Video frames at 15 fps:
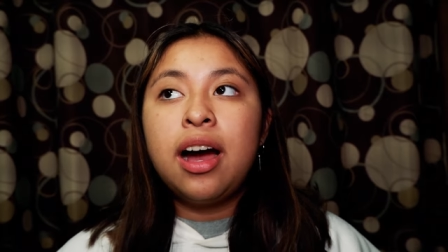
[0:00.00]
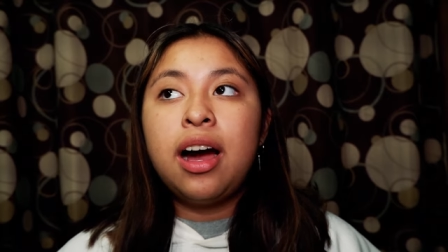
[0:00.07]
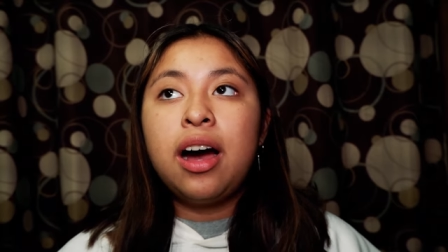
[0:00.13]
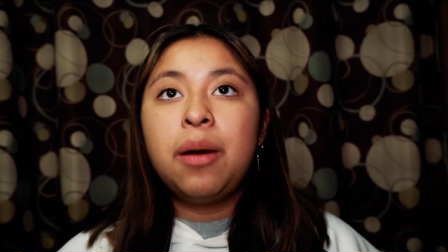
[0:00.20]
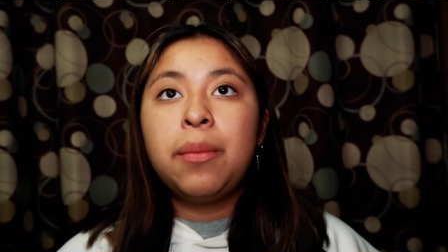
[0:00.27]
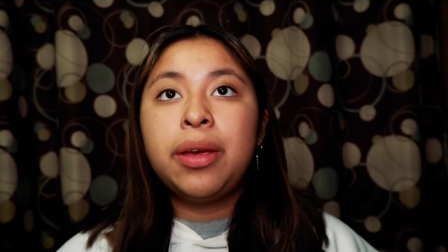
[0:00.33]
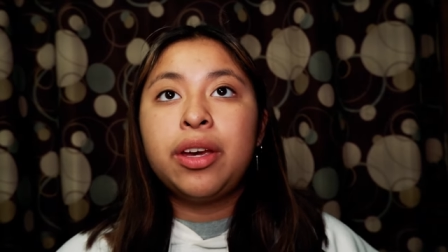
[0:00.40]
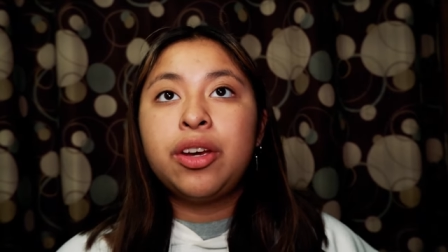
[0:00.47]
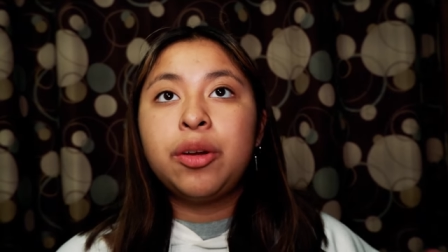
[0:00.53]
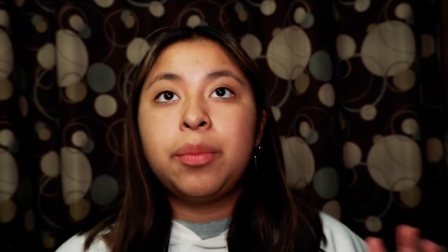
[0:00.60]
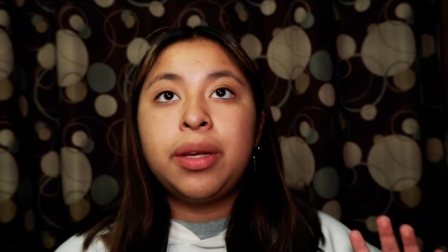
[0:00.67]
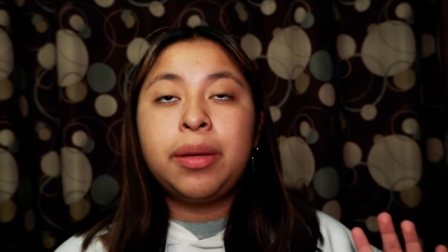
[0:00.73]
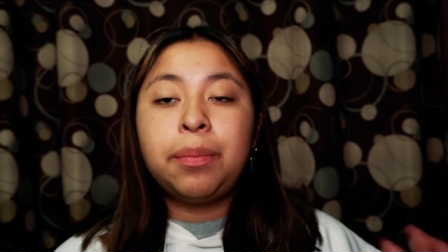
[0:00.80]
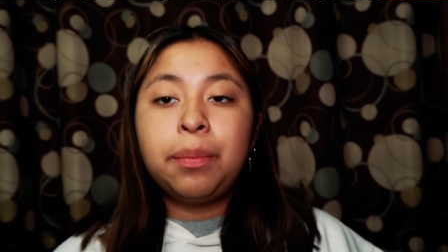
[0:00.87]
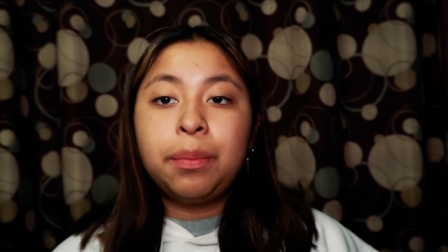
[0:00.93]
Um, it
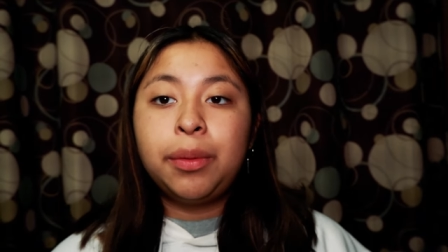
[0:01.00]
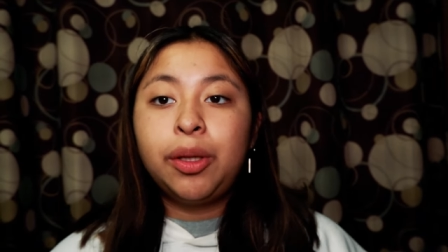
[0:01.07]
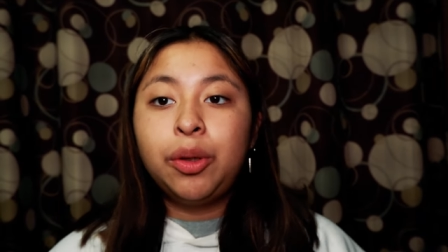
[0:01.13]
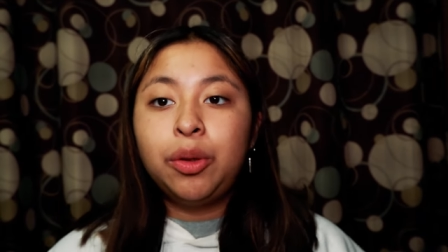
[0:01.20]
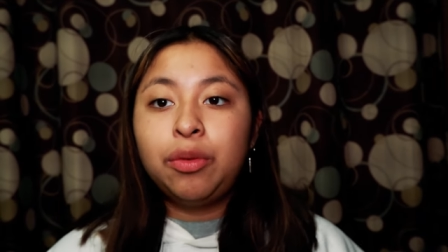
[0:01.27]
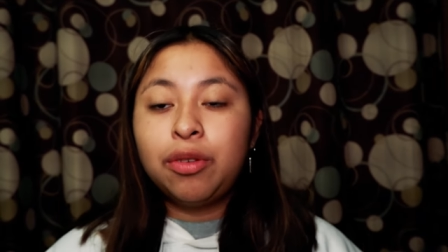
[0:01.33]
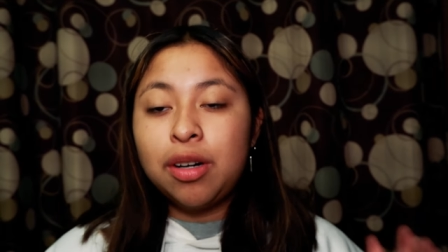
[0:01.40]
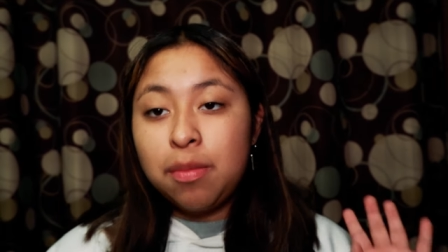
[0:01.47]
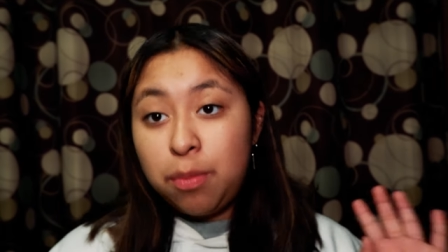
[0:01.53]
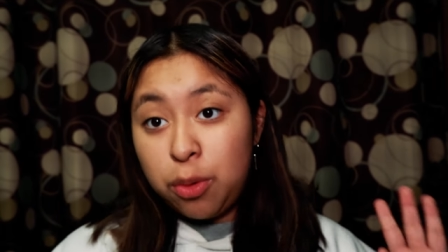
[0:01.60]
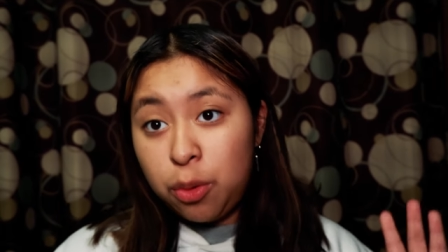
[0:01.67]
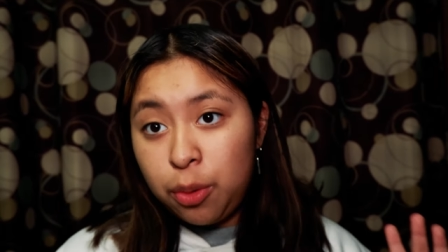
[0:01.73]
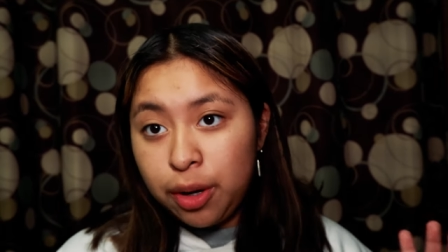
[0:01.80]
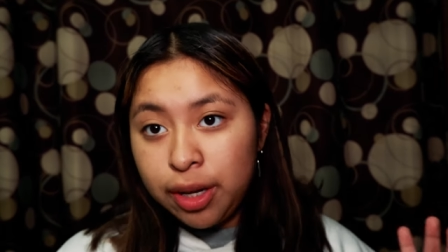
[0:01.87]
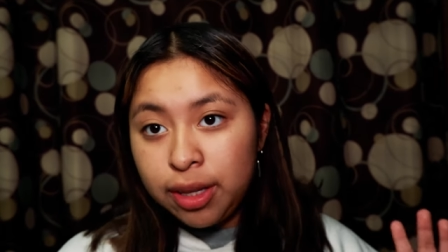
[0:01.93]
could be blue for a
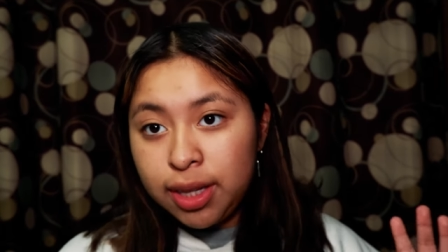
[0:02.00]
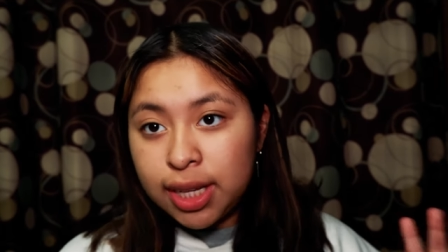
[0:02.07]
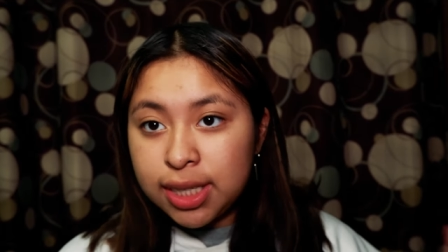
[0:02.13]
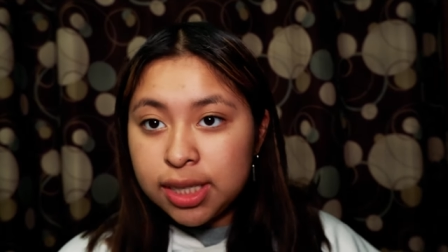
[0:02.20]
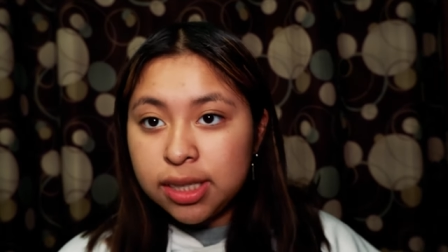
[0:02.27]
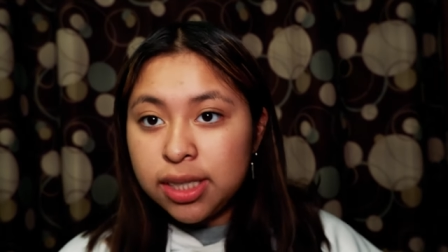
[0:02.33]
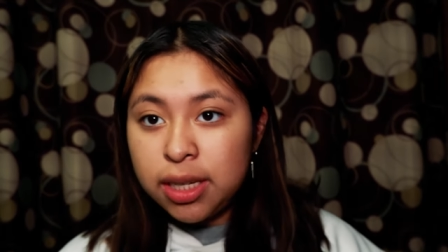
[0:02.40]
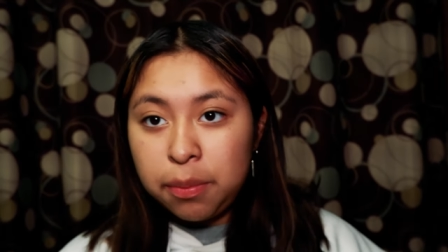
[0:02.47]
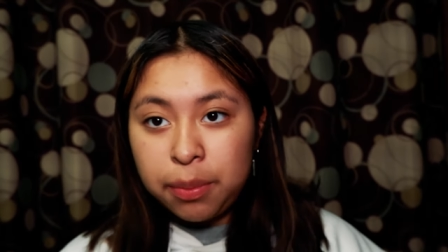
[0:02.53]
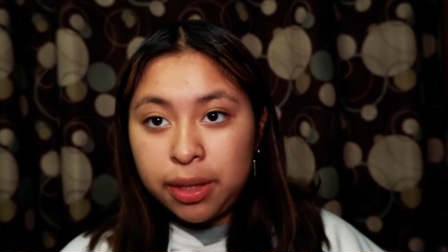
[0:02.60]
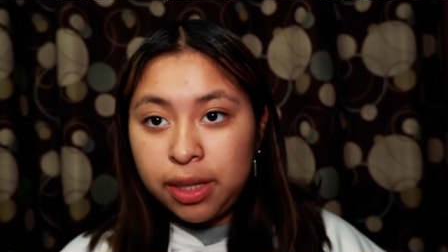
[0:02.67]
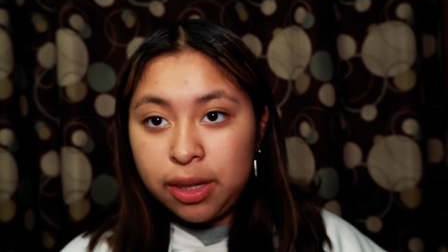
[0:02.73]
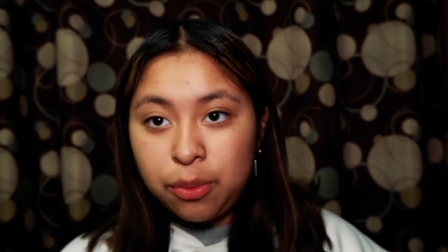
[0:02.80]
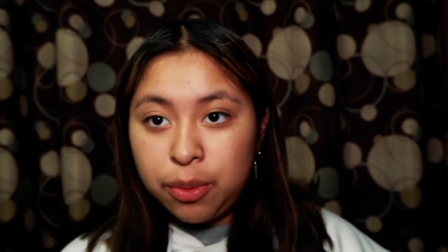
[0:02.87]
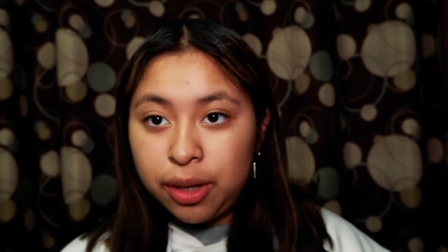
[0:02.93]
boy, that's
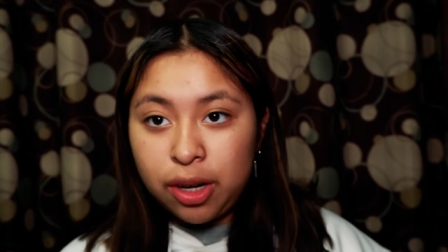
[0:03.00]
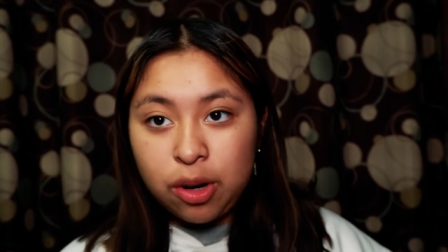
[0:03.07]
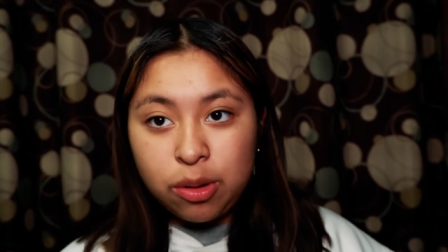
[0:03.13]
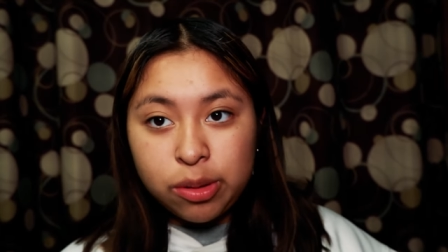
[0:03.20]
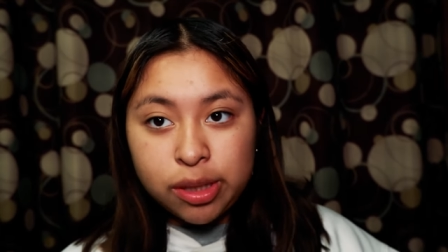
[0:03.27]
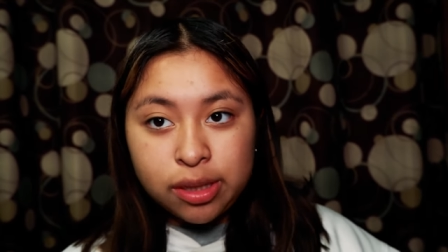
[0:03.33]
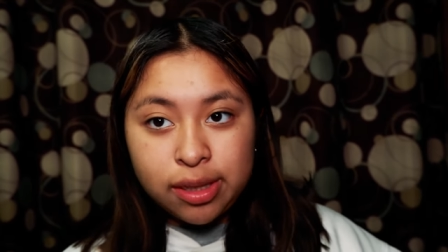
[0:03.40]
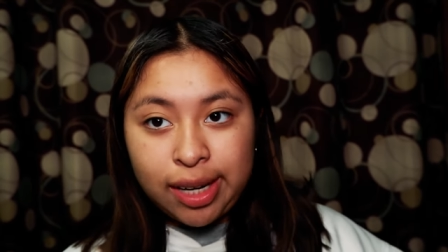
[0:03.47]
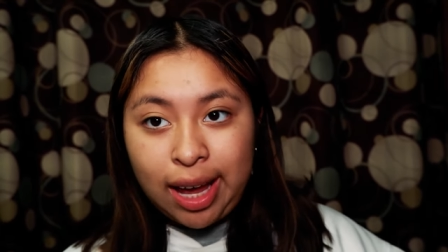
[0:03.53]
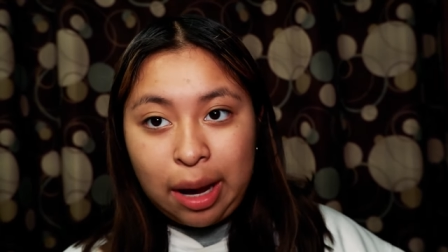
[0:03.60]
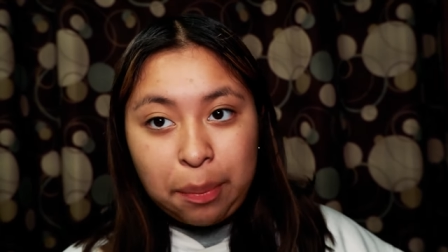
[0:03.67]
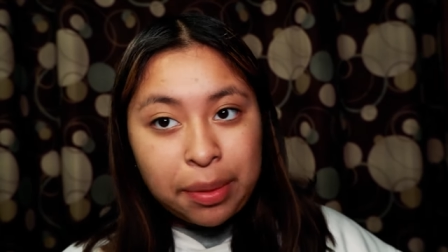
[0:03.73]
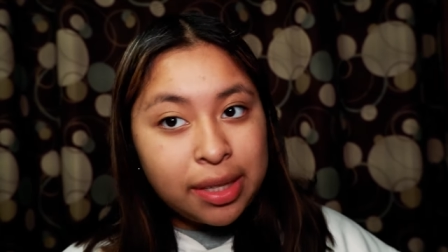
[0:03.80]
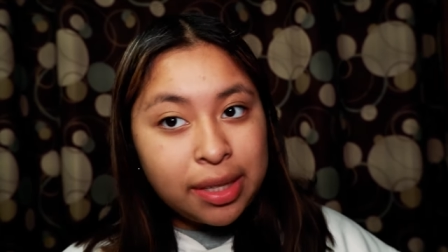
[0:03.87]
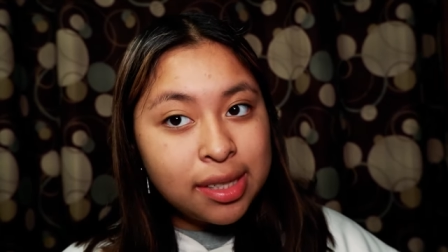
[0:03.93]
typically what goes and
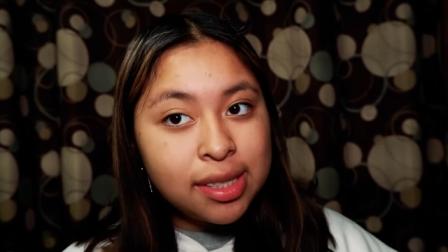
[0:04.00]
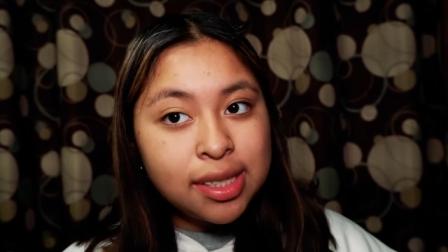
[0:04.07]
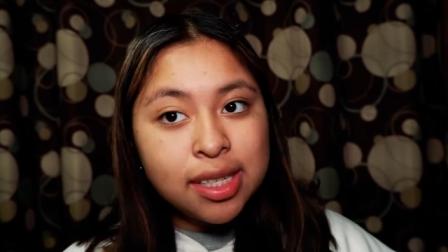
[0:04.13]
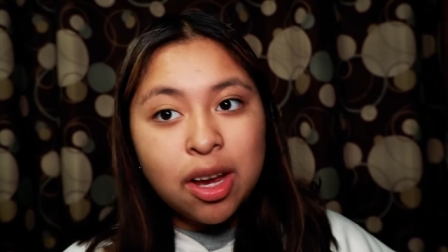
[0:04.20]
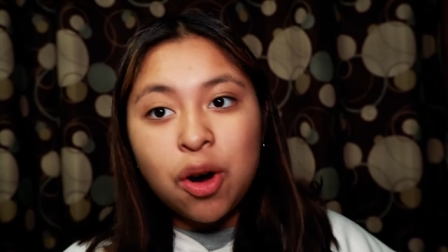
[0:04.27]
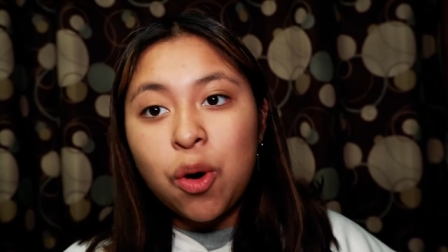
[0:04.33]
happens,